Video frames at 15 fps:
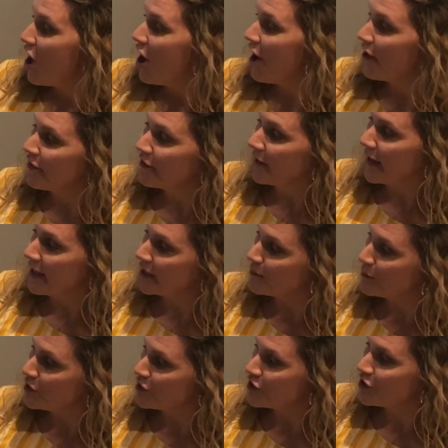Other
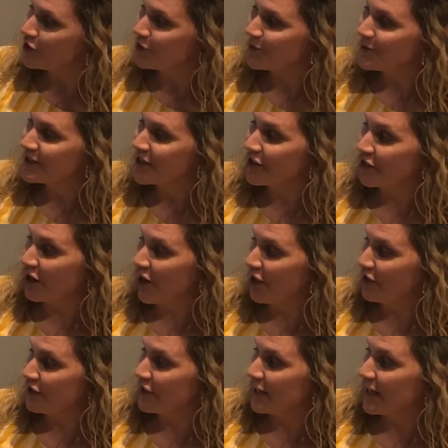animals use their
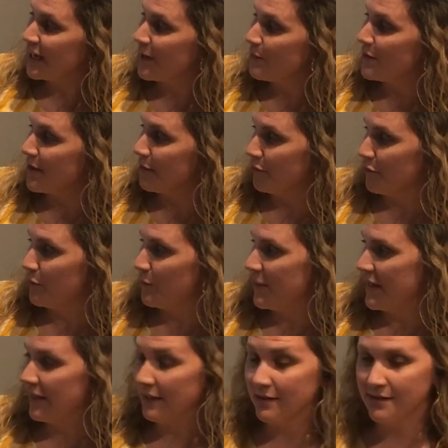color to keep them from
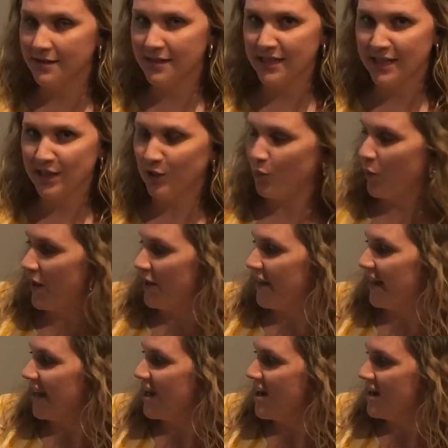being seen while
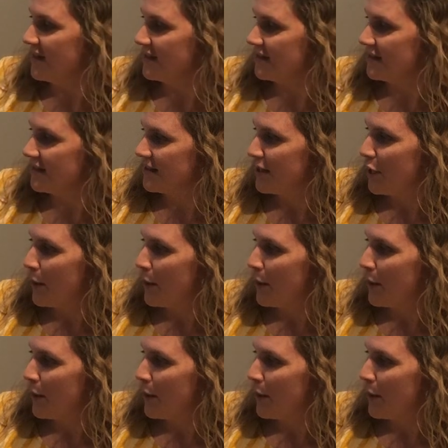they hunt.